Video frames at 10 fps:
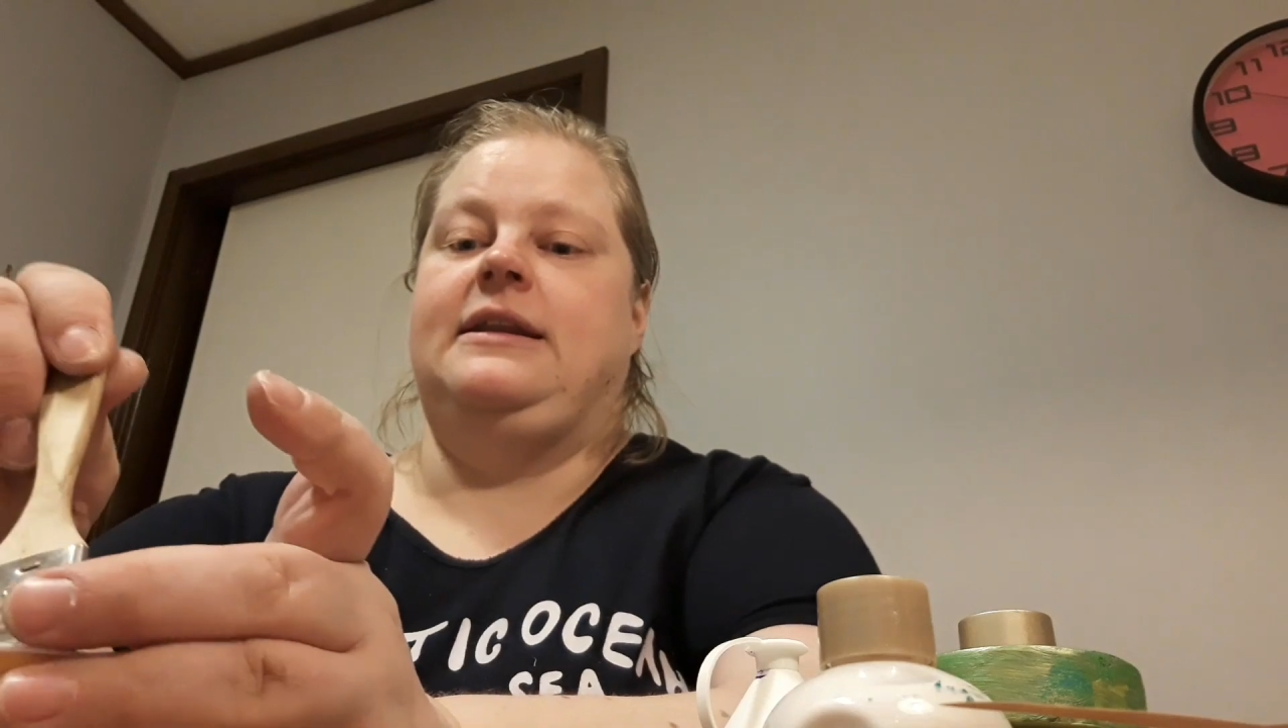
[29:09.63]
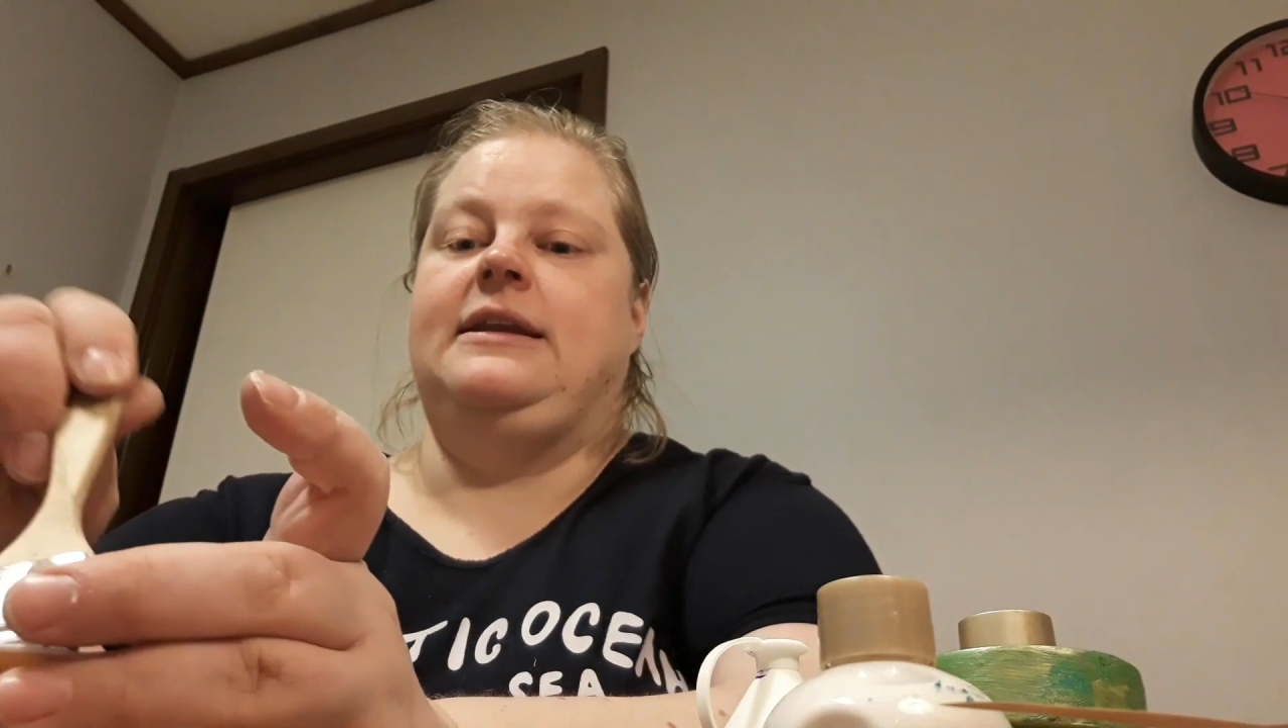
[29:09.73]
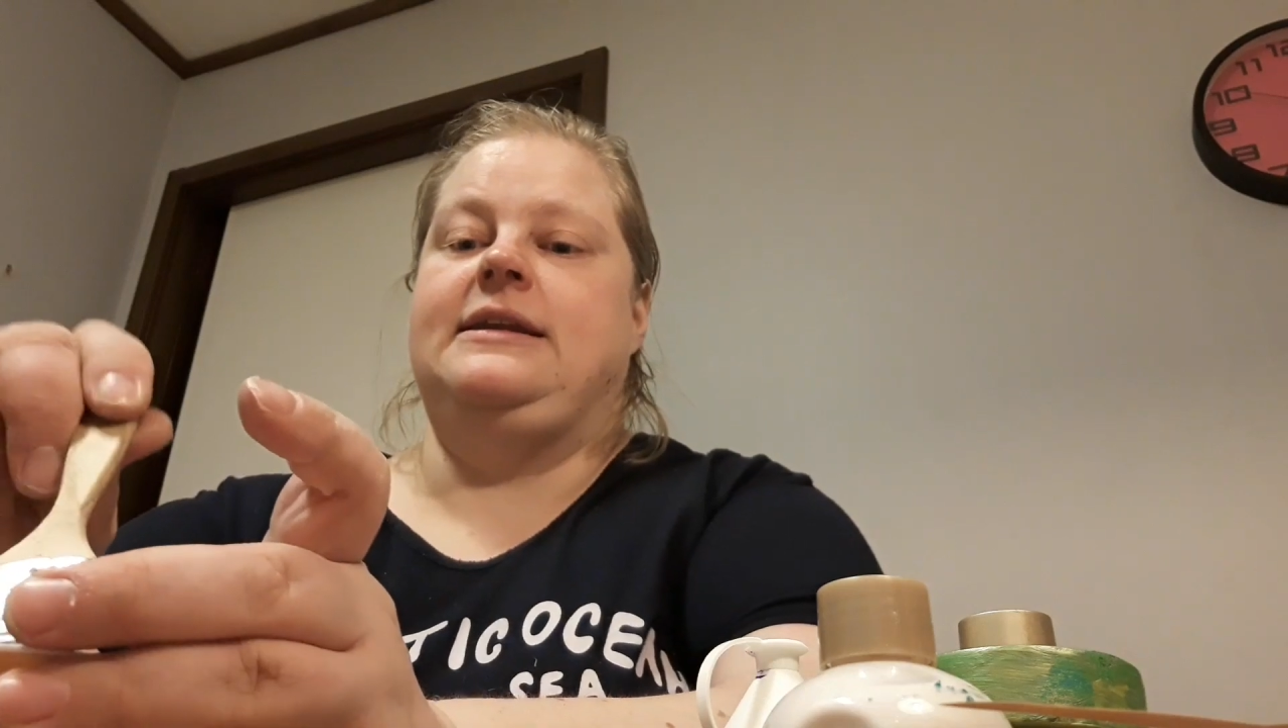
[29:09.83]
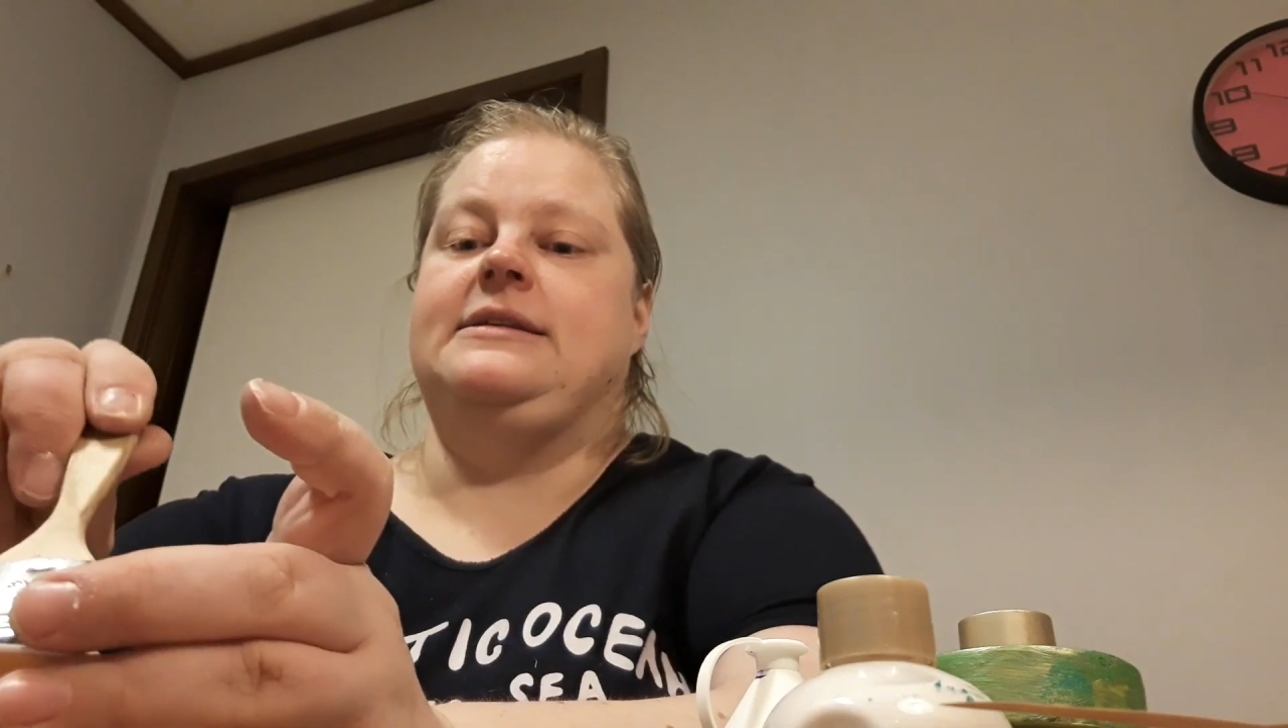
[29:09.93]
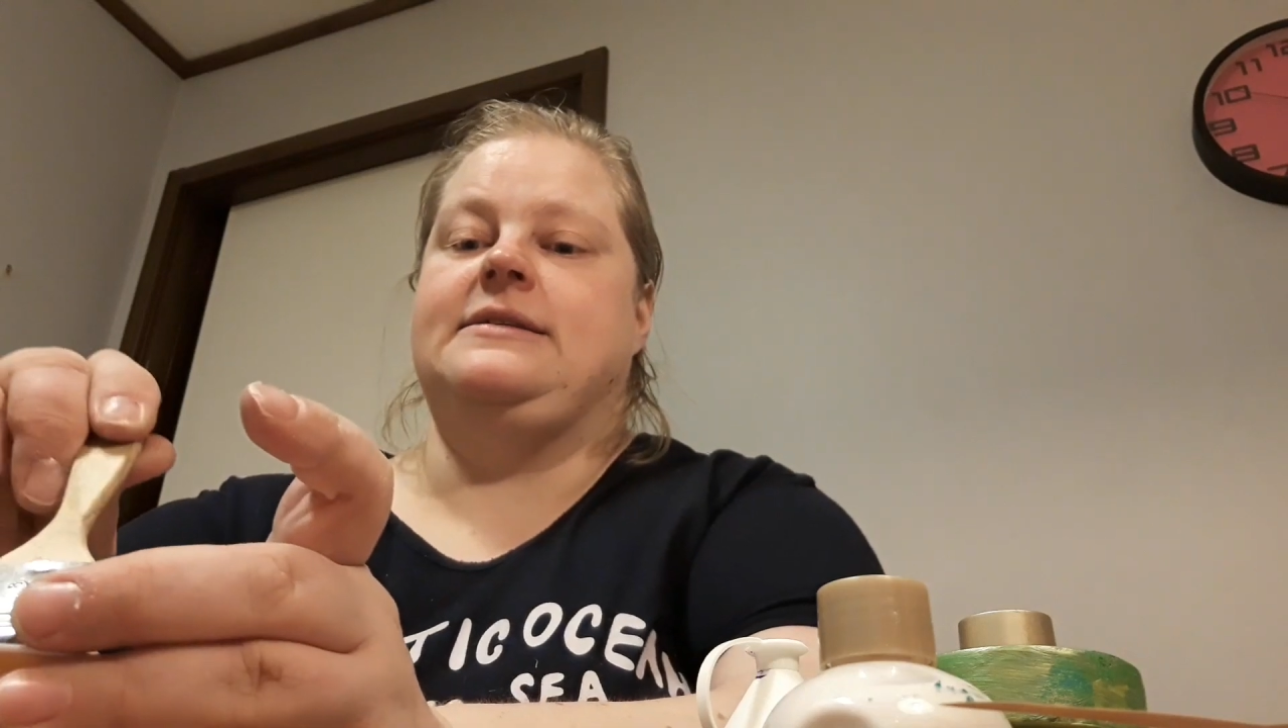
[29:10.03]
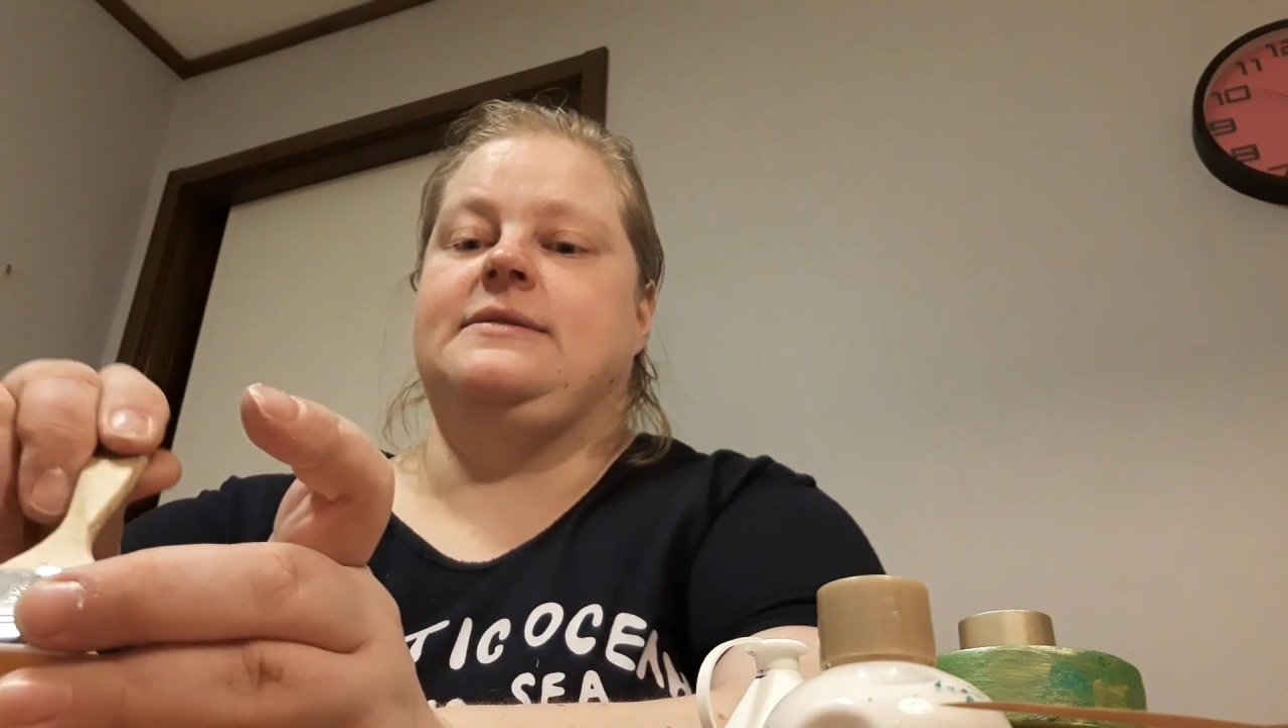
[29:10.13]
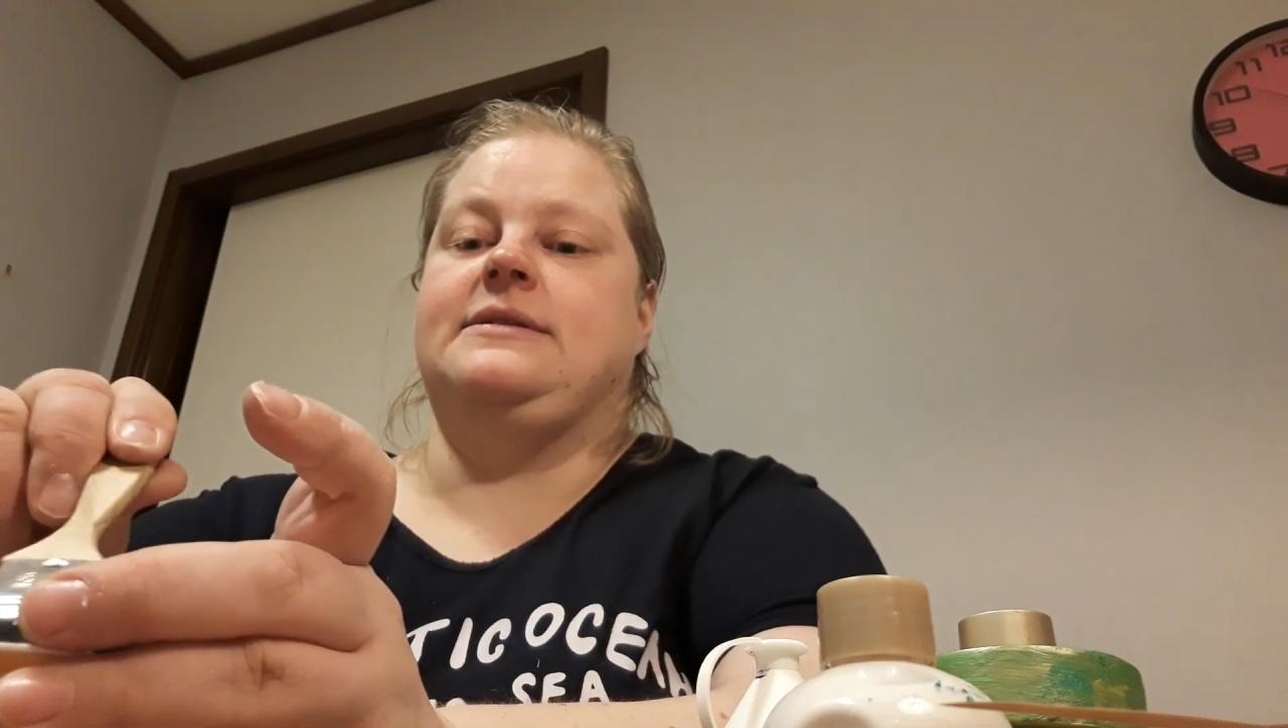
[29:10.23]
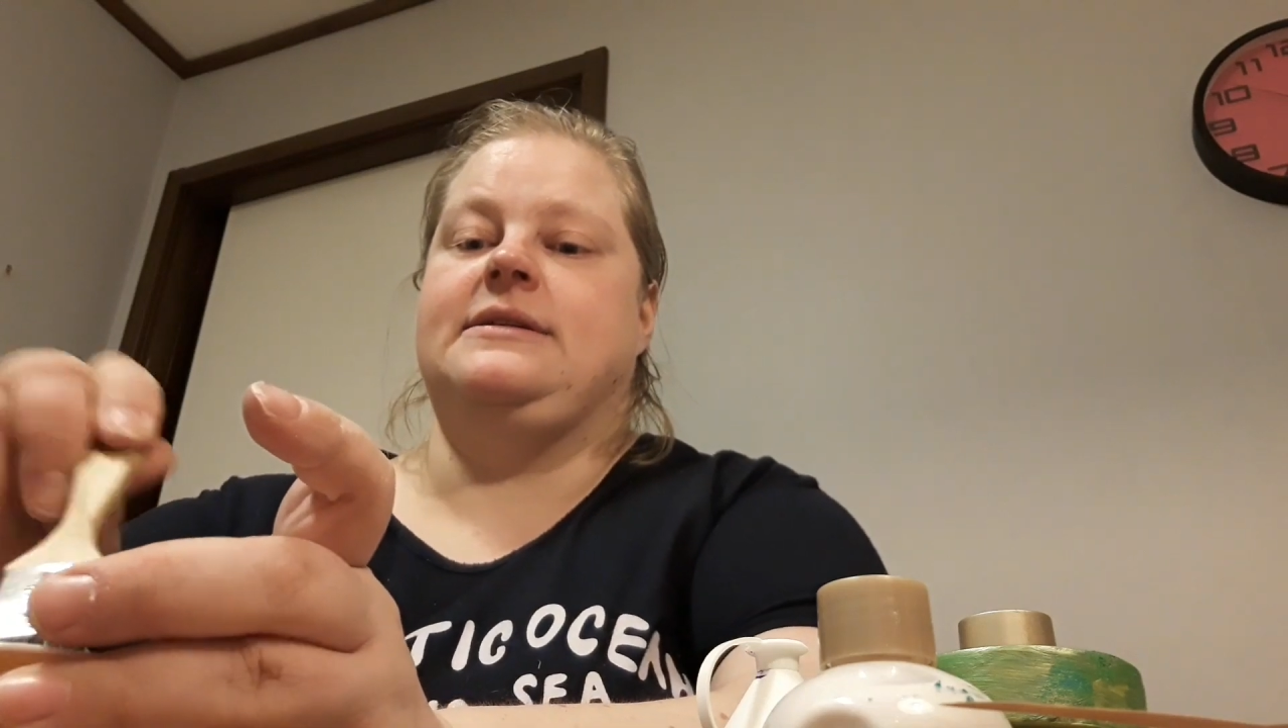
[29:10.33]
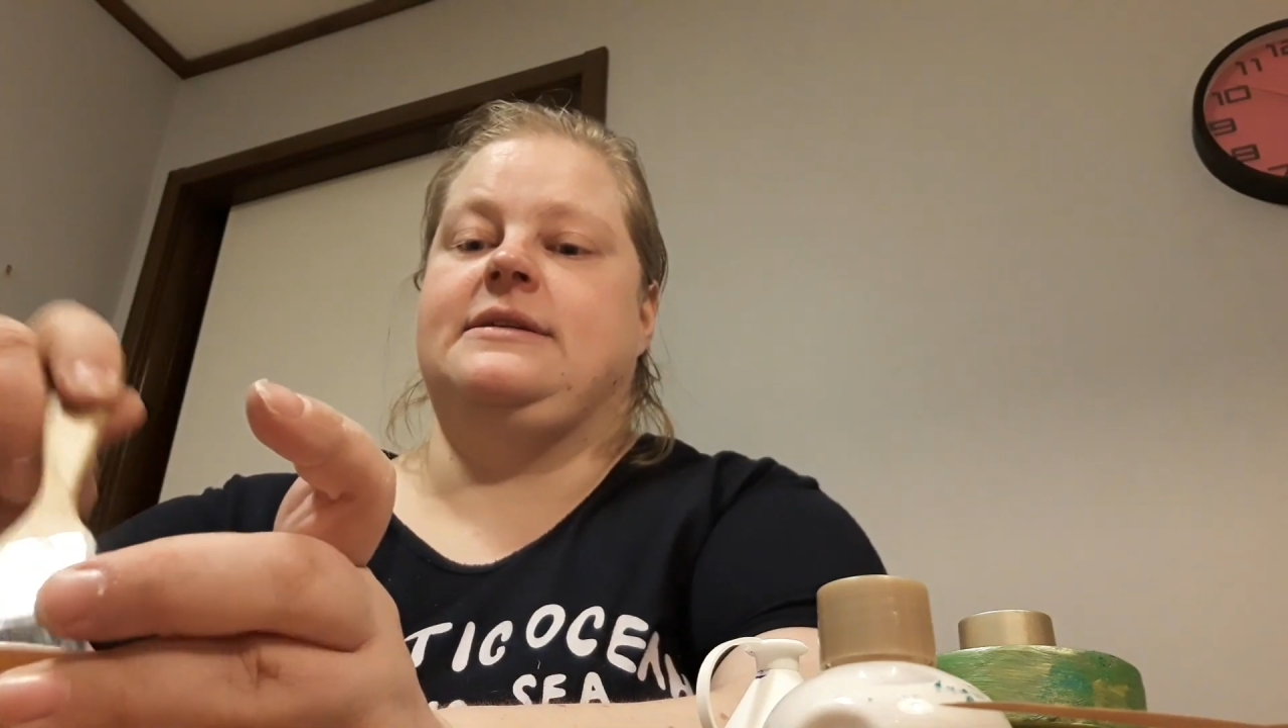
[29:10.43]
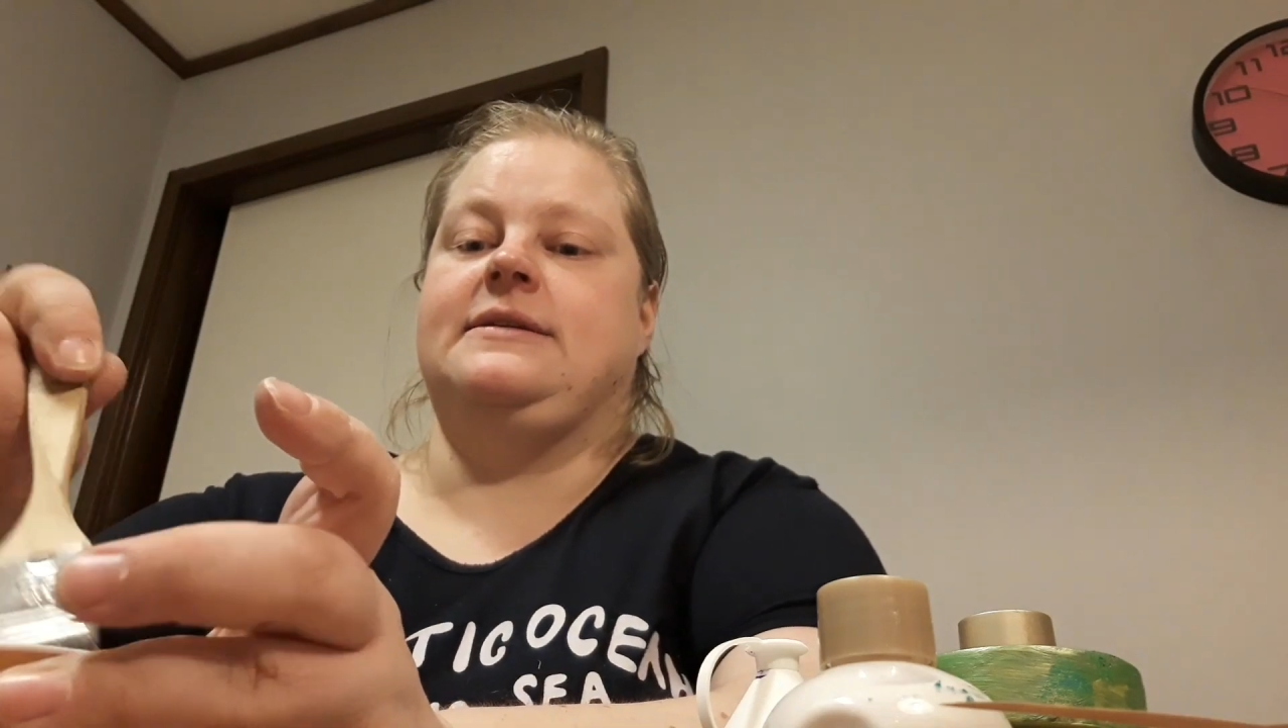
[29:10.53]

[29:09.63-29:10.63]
these.